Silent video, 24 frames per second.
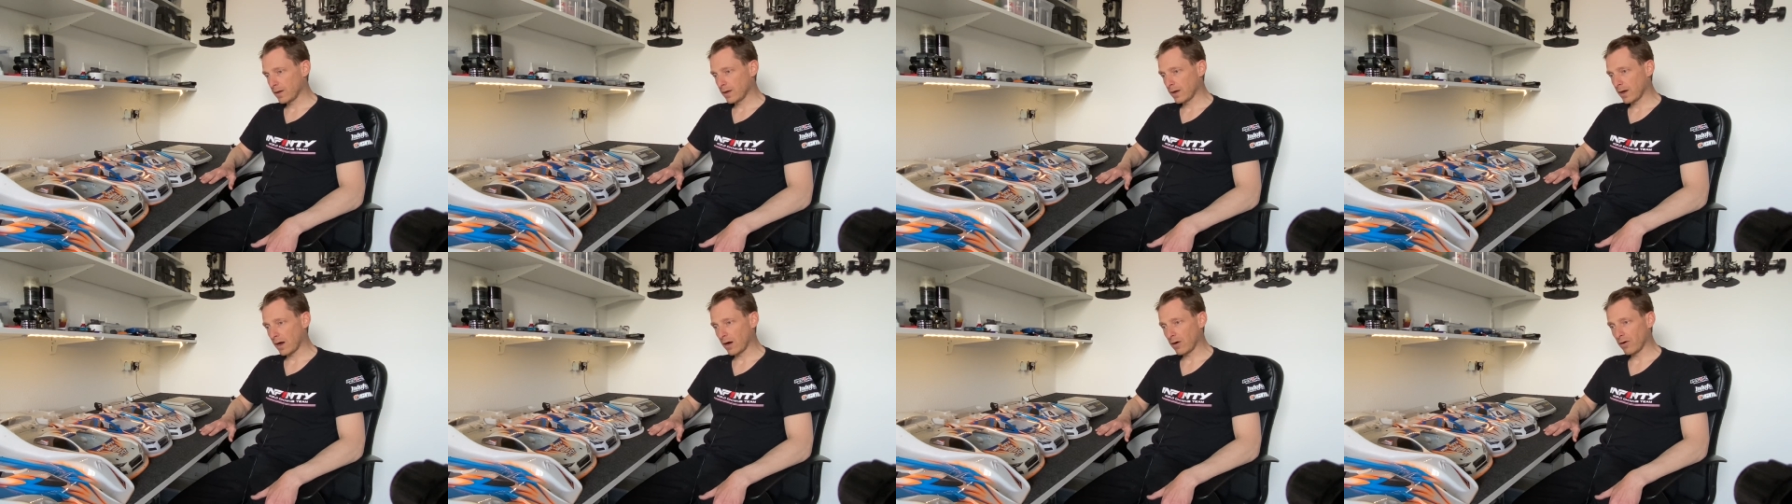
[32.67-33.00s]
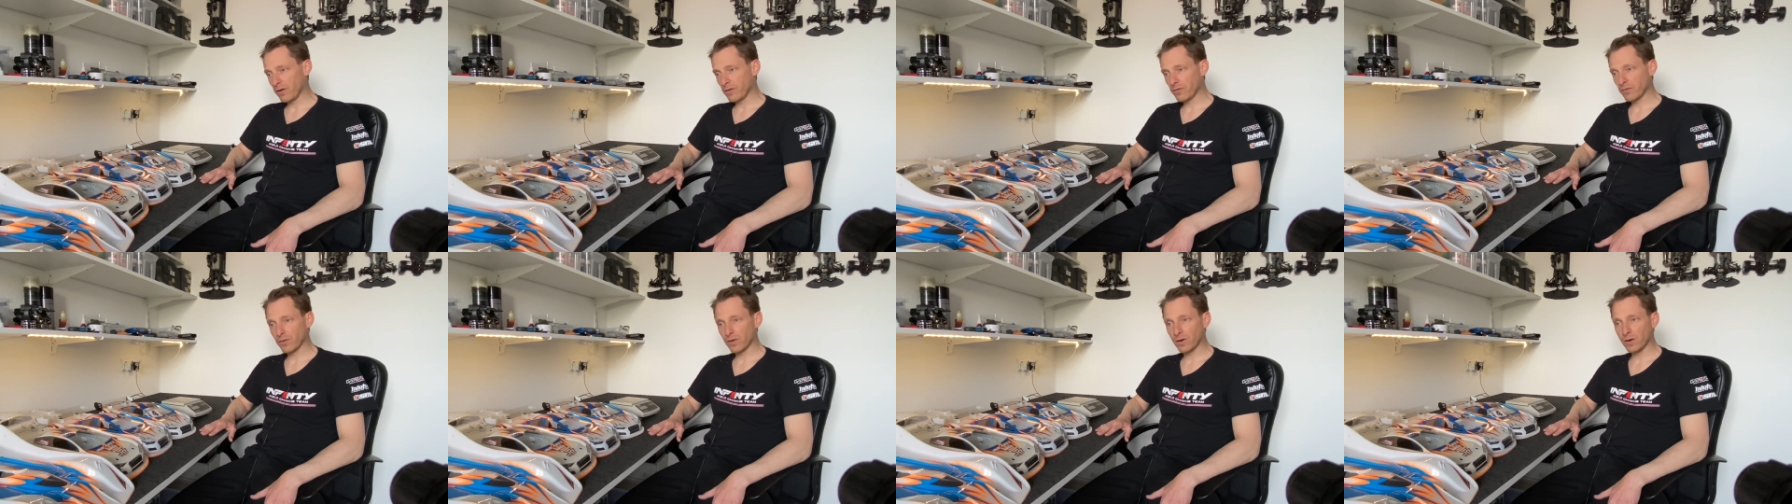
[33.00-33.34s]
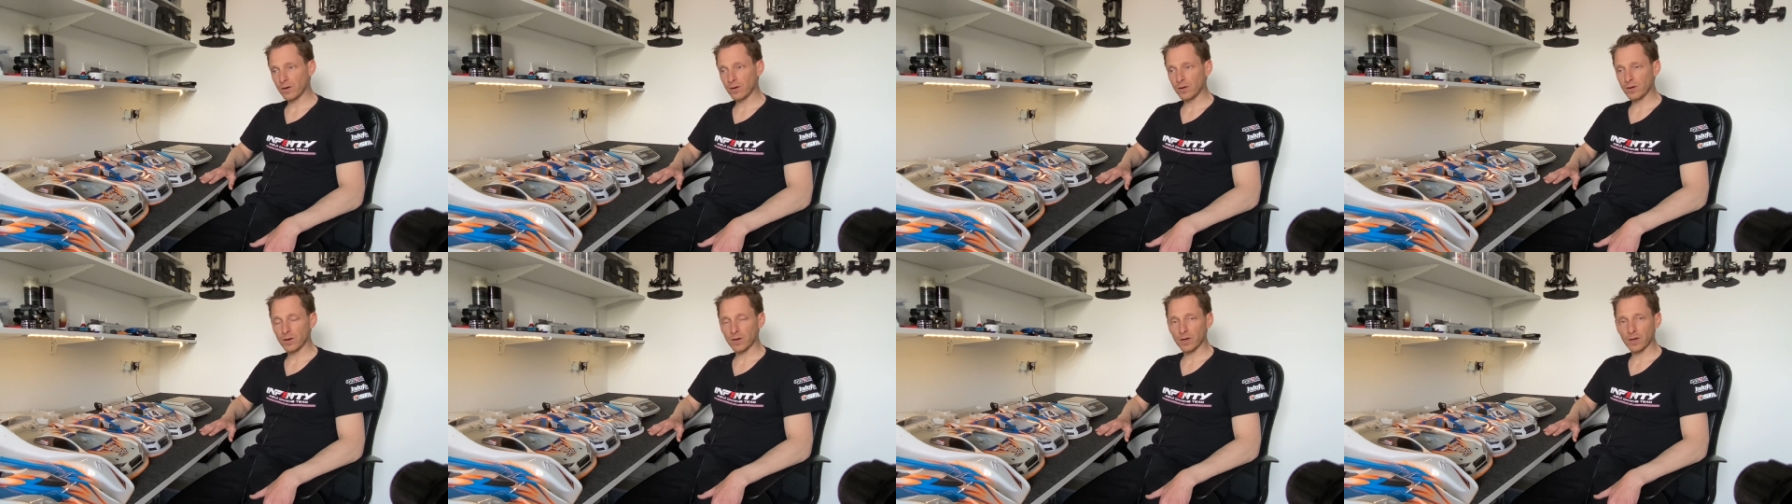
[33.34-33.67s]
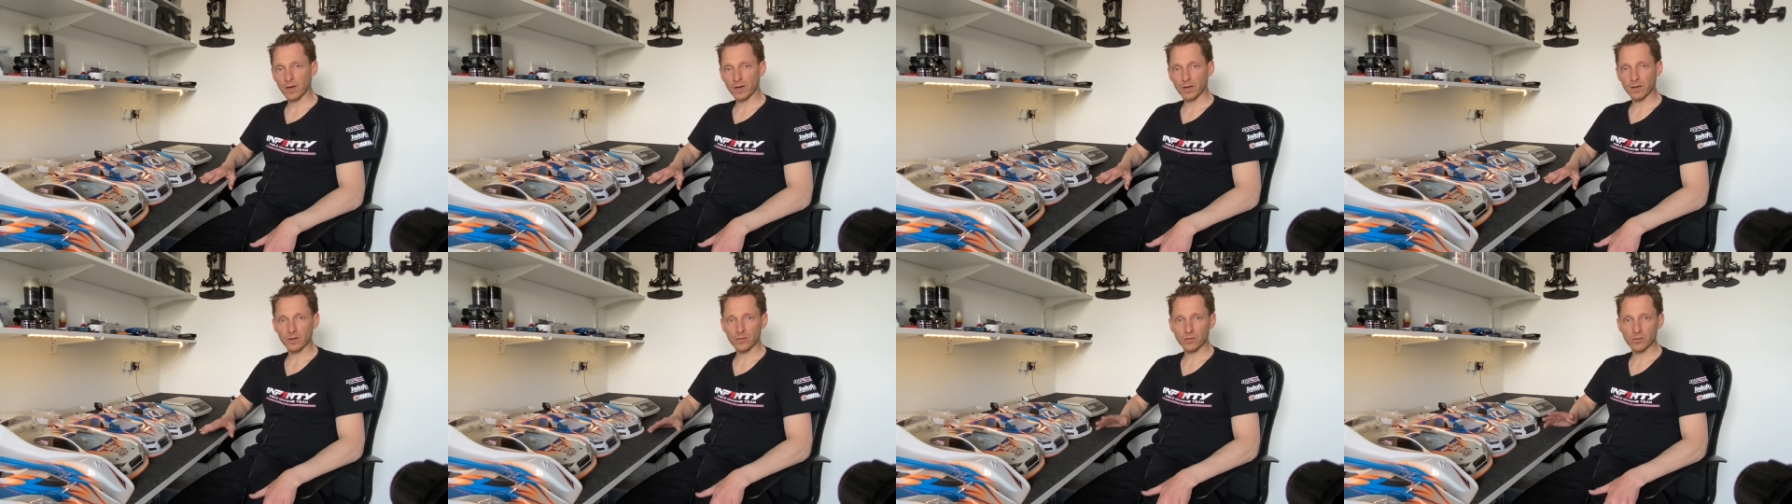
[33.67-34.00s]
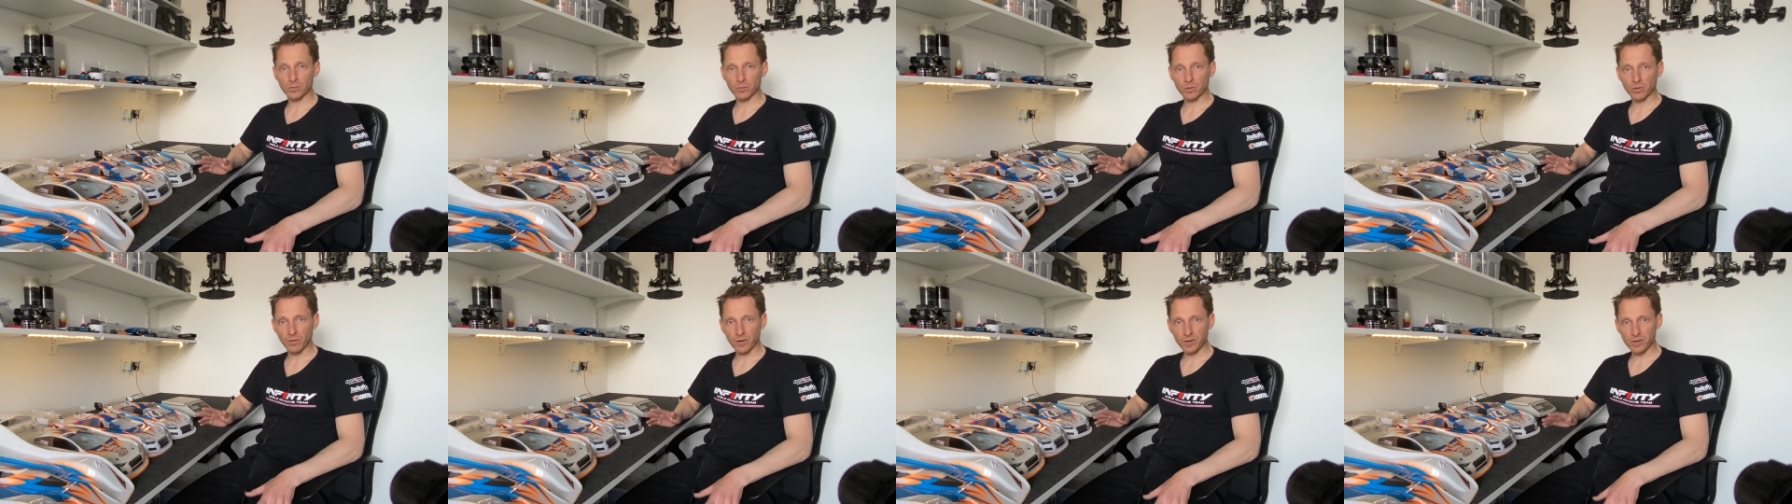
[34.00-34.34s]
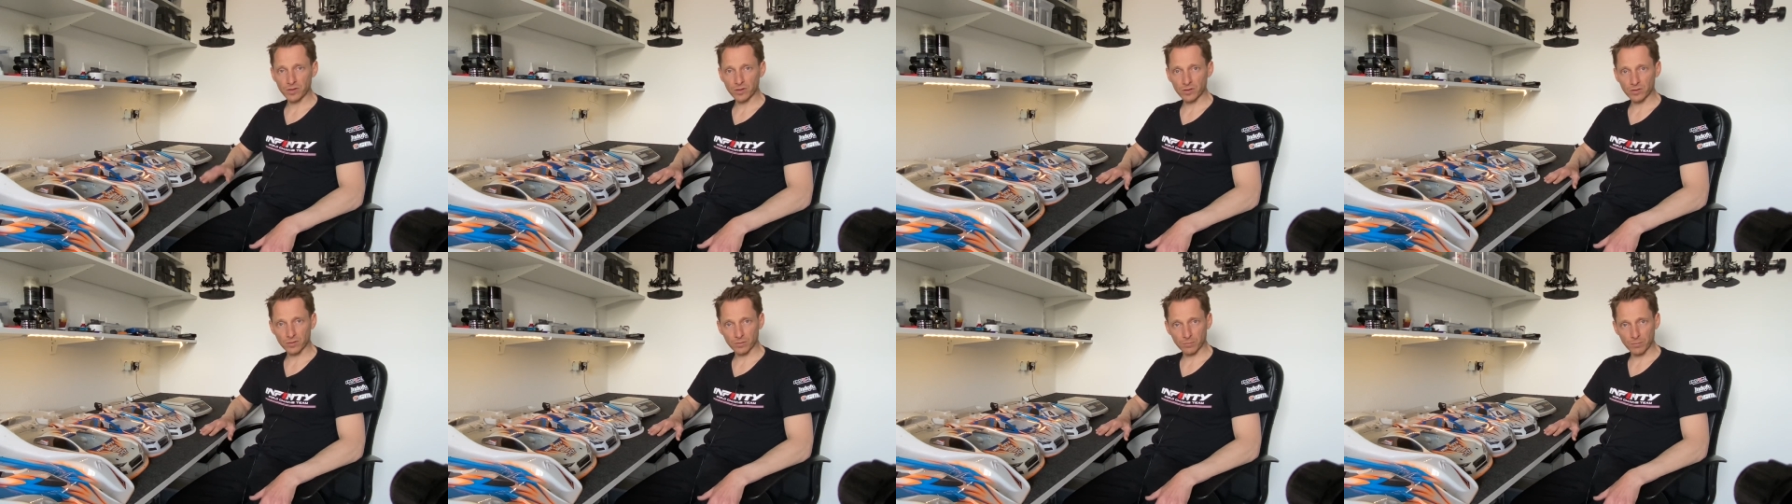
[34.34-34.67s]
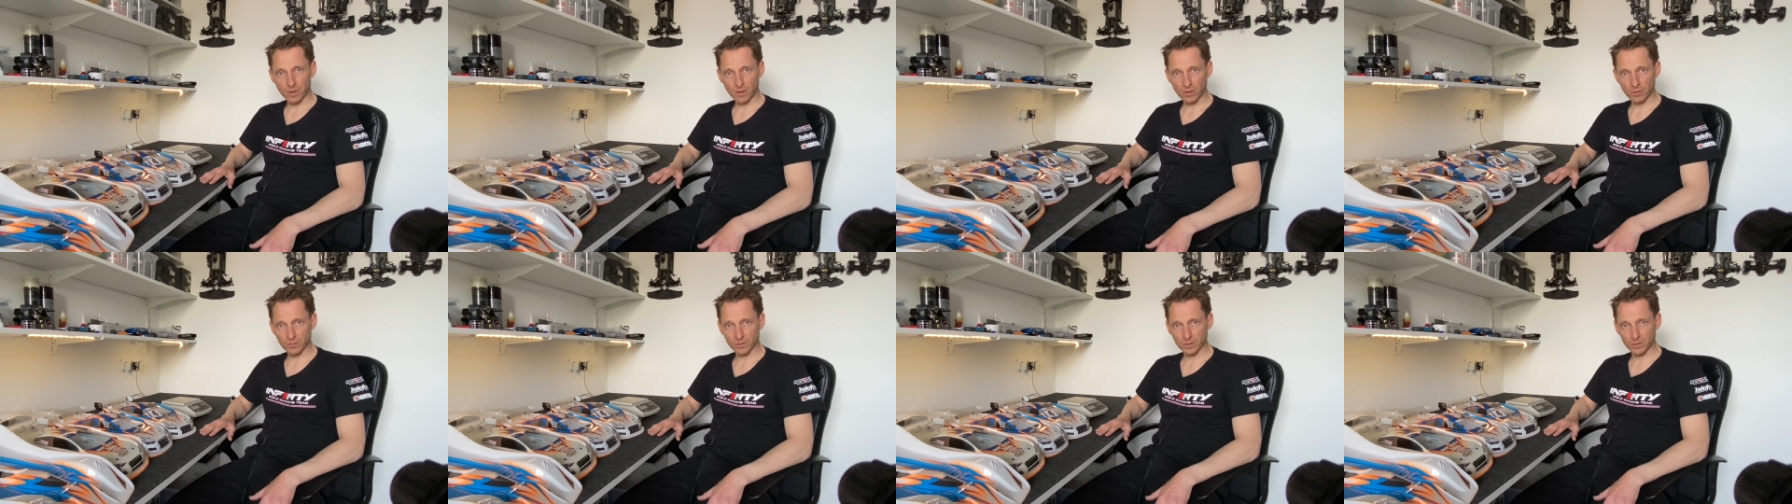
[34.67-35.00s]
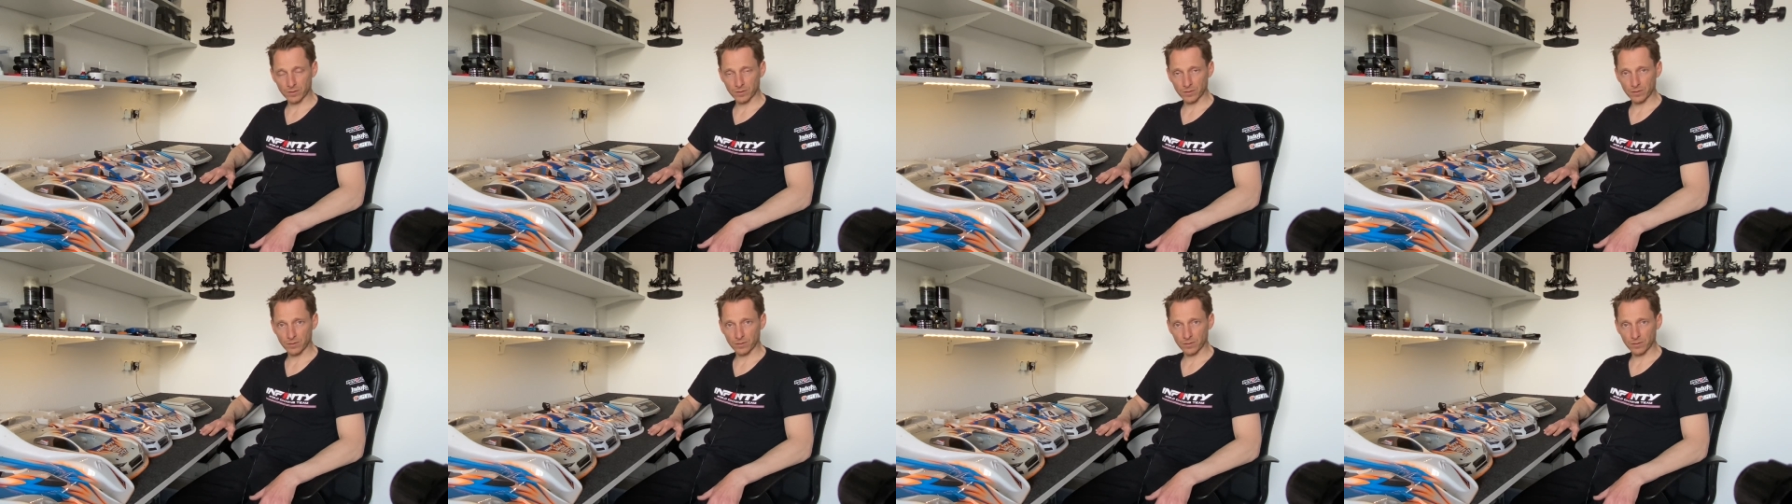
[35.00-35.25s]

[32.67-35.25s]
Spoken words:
However, I got some questions about